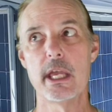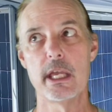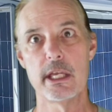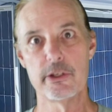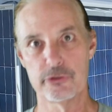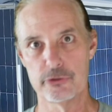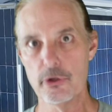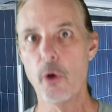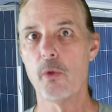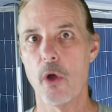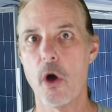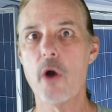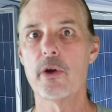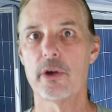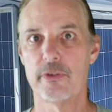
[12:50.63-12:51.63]
is no
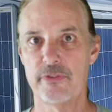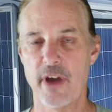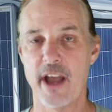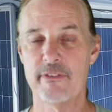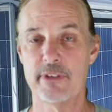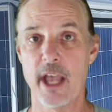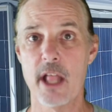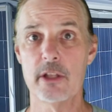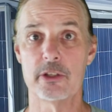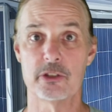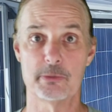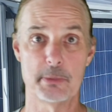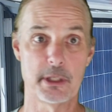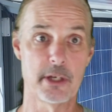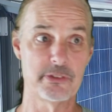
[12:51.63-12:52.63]
longer five
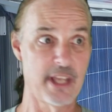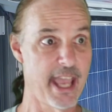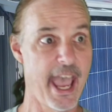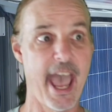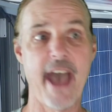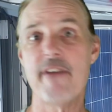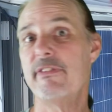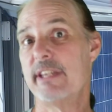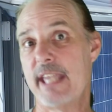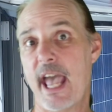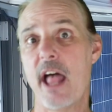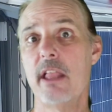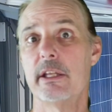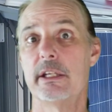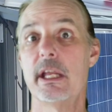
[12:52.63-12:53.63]
gallons because a half a
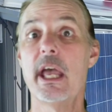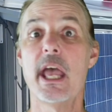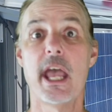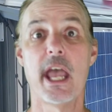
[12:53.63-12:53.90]
gallon